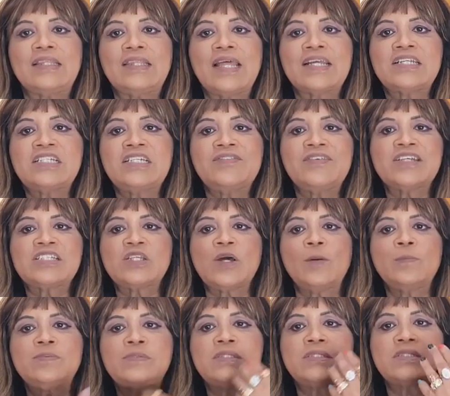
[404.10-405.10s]
that she was
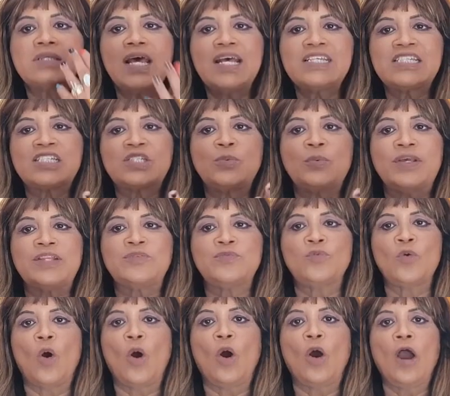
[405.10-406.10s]
obsessed with
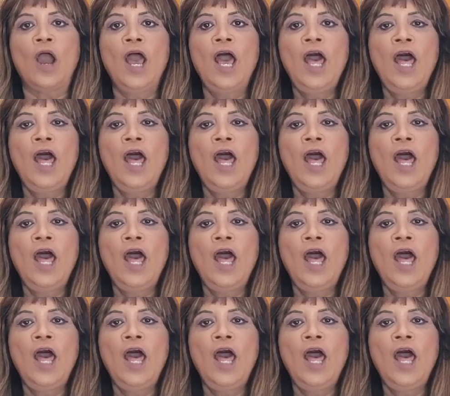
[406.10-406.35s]
Wong